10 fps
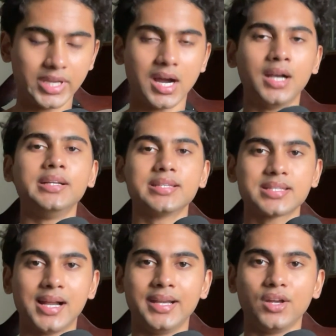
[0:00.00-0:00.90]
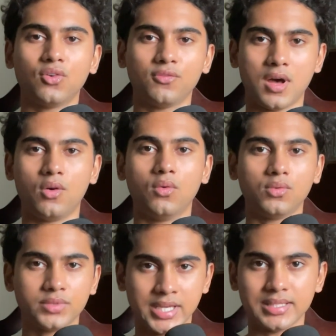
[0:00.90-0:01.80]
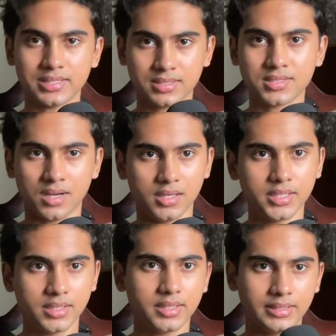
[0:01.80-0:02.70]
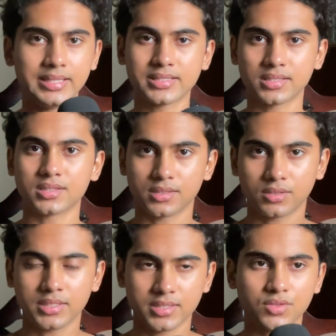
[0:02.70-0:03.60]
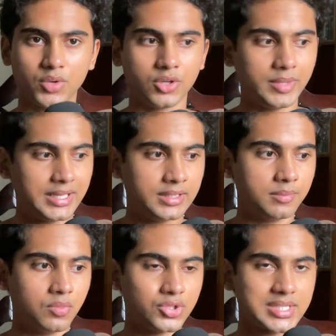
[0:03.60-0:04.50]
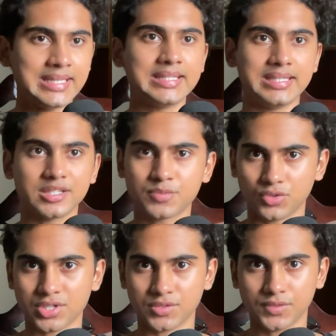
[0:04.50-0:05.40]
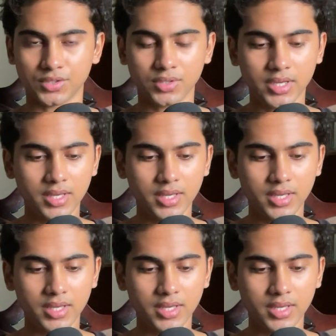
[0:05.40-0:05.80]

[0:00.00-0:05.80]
understanding of how things start, this is going to be like the most easiest process for you.